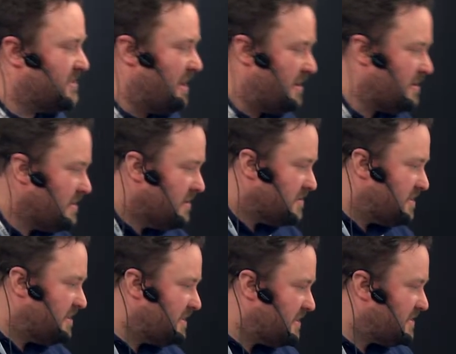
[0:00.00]
done?
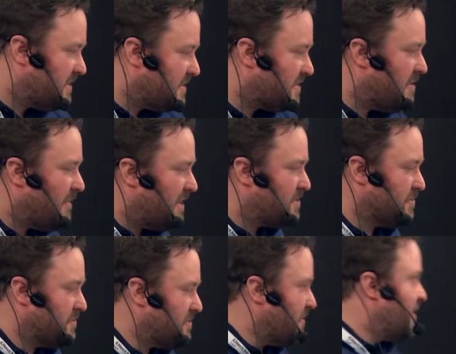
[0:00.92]
So this is Cisco
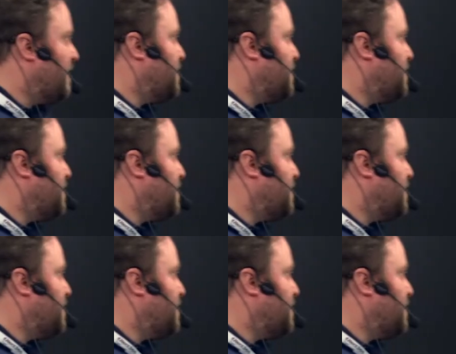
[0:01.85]
Mantle. So I'm going to